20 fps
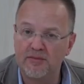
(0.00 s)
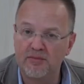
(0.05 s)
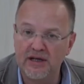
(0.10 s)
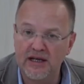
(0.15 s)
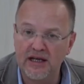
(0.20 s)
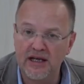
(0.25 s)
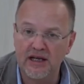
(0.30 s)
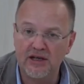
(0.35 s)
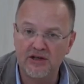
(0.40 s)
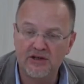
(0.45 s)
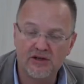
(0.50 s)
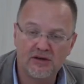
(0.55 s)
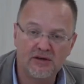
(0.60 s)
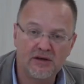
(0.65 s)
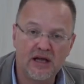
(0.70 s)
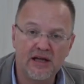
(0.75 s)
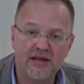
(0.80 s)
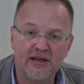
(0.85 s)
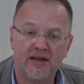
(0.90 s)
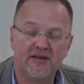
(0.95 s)

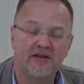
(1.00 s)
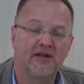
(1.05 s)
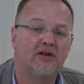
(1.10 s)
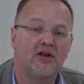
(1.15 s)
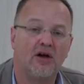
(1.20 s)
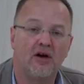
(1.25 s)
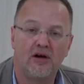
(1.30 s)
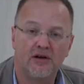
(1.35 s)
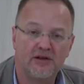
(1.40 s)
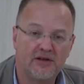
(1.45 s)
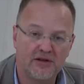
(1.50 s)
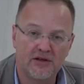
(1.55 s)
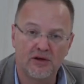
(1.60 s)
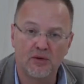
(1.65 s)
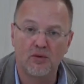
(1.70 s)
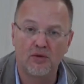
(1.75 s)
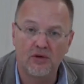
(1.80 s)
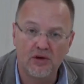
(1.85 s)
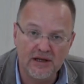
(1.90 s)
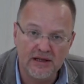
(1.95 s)
application doesn't alter the
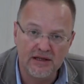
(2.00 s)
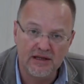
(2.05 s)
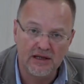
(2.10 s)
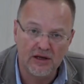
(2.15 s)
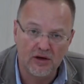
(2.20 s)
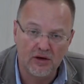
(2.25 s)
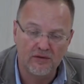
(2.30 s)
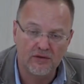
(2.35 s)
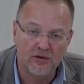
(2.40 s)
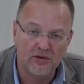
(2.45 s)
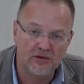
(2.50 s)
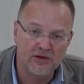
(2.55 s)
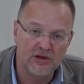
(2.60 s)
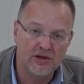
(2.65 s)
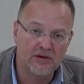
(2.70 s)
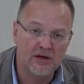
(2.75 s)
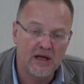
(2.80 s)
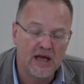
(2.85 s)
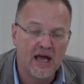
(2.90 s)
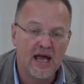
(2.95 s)
quality of
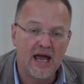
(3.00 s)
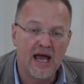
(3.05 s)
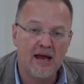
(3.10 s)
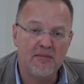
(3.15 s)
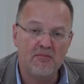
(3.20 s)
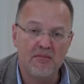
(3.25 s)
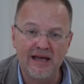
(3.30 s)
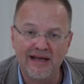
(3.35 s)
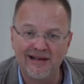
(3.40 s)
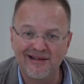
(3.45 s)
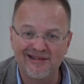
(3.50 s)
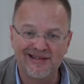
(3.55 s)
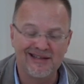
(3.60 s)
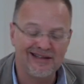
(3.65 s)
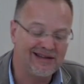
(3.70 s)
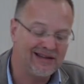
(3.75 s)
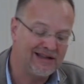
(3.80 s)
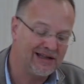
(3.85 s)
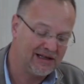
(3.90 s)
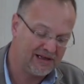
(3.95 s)
audio and makes
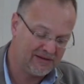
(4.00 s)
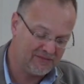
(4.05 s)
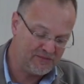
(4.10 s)
it uh,